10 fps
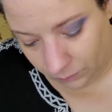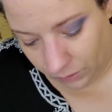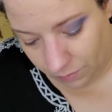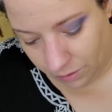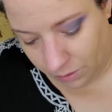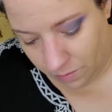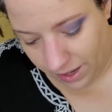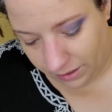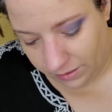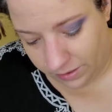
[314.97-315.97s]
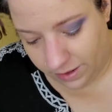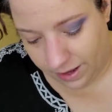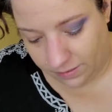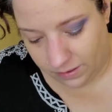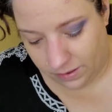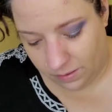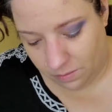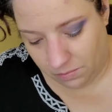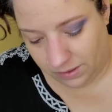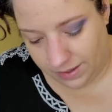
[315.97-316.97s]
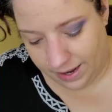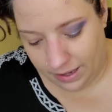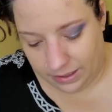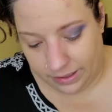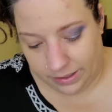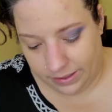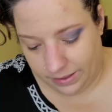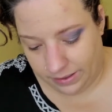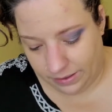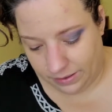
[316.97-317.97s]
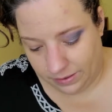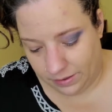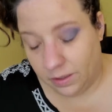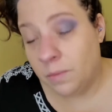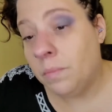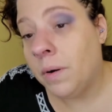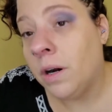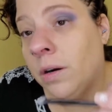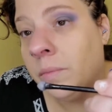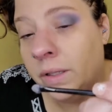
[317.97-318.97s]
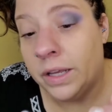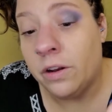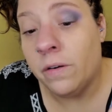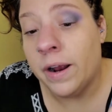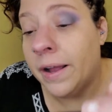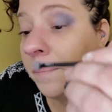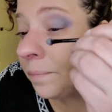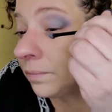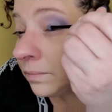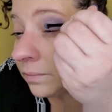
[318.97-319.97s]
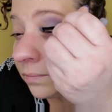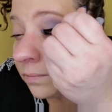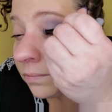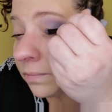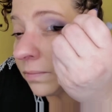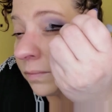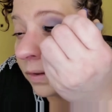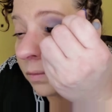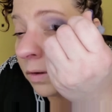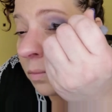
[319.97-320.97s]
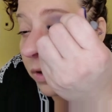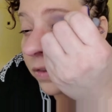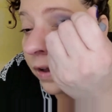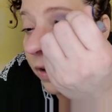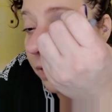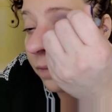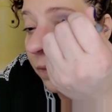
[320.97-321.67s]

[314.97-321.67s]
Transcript: So I'm going to go back into that metallic purpley gray. And I'm going to bring that